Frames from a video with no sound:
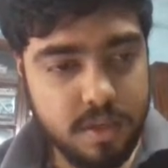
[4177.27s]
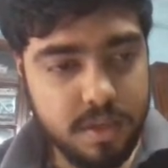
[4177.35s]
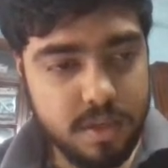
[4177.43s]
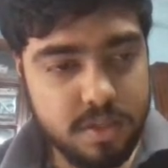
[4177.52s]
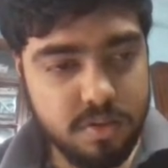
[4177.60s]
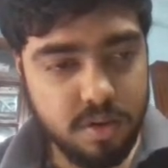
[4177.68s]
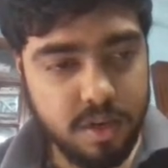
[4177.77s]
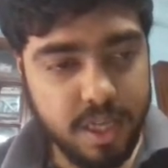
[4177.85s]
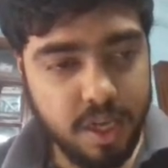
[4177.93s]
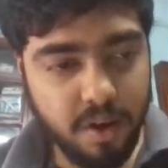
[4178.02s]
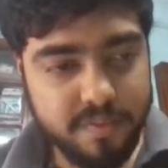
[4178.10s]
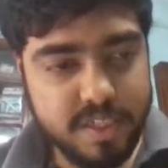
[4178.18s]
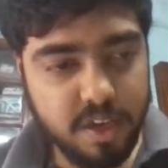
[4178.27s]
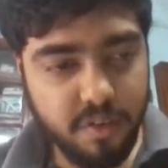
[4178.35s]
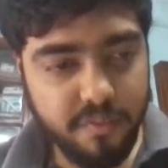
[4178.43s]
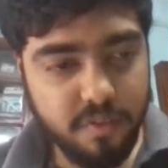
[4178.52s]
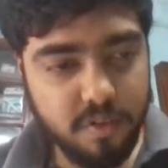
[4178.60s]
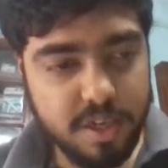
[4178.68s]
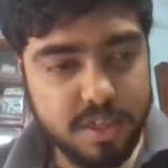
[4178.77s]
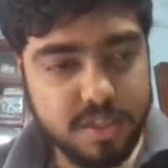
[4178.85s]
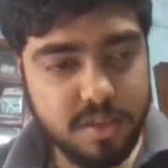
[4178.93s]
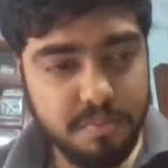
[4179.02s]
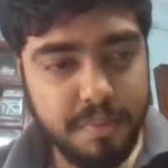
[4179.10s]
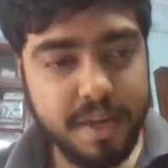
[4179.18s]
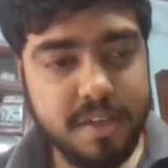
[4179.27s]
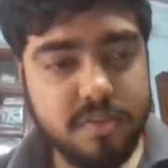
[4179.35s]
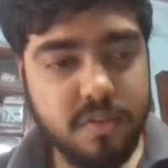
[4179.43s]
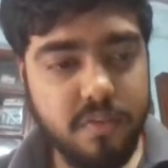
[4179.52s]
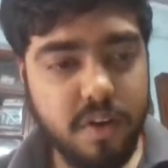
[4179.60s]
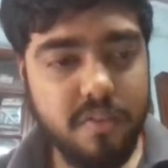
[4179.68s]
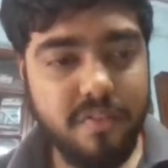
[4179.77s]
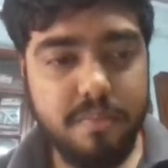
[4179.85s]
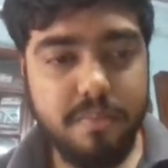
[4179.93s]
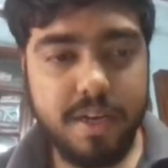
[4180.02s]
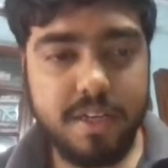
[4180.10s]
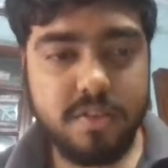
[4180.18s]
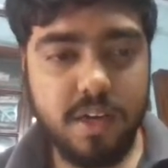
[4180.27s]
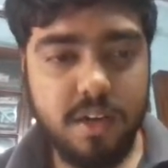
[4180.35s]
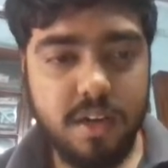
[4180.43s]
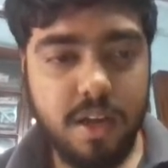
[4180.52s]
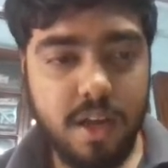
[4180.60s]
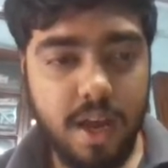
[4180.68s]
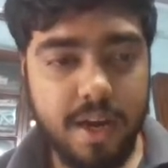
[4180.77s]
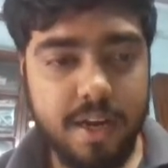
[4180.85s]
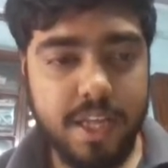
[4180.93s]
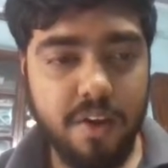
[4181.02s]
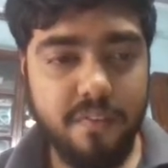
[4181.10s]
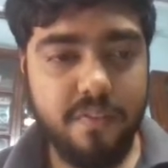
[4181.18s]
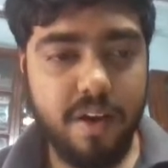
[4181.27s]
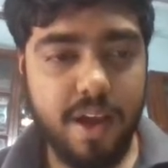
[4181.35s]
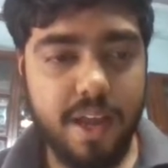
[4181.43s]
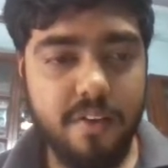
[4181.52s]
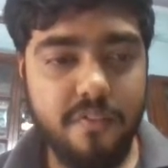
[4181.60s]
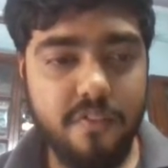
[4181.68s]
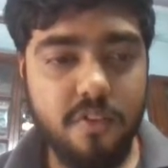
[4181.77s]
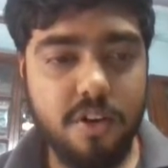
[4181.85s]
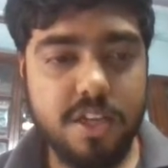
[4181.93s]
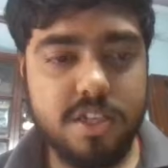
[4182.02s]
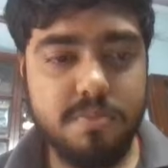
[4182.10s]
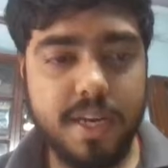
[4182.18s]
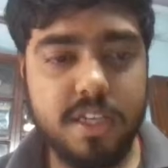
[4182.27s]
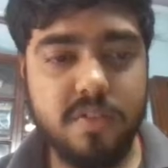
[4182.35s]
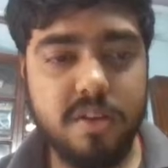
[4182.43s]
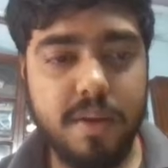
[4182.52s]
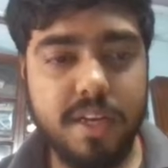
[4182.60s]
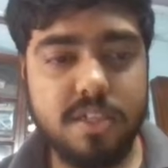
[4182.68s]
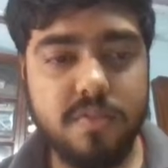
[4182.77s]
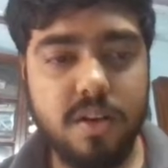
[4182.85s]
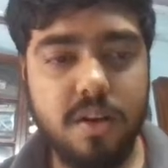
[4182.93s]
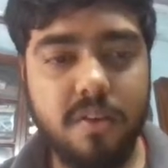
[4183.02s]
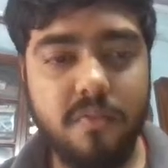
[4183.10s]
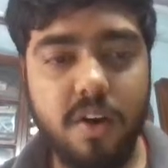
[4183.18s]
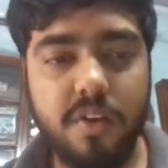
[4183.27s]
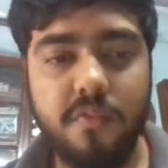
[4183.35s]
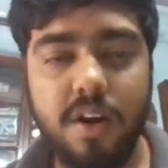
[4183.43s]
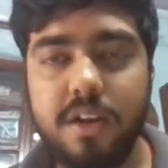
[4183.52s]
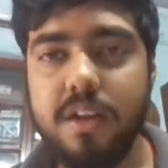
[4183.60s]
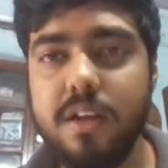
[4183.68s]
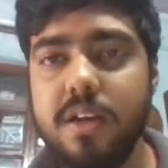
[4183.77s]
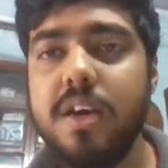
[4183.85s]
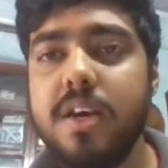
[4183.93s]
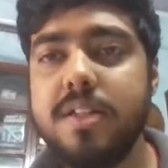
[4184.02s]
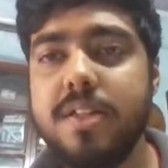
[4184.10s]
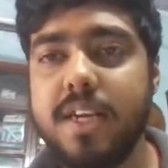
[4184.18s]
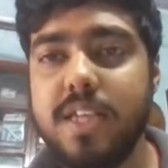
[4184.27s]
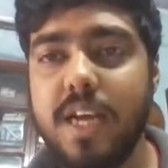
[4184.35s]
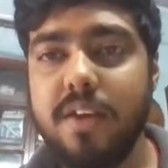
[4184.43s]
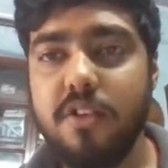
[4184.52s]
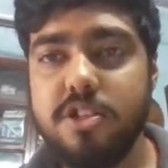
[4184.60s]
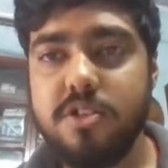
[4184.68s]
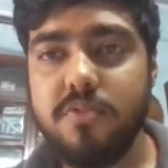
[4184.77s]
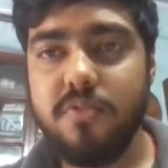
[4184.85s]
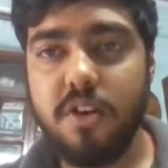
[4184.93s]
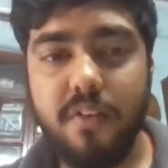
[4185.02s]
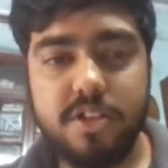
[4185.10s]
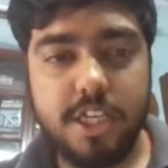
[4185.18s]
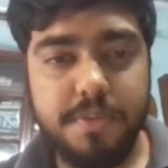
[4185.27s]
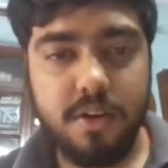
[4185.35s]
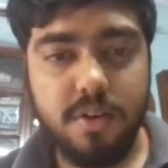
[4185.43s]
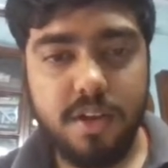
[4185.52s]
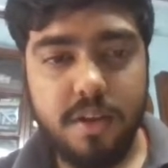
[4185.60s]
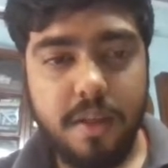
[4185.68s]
so d of j of 4 is minus 1 1 1 minus 1, and d of I of 4 is minus 1 minus 1 1 1. That is what I was explaining. Okay,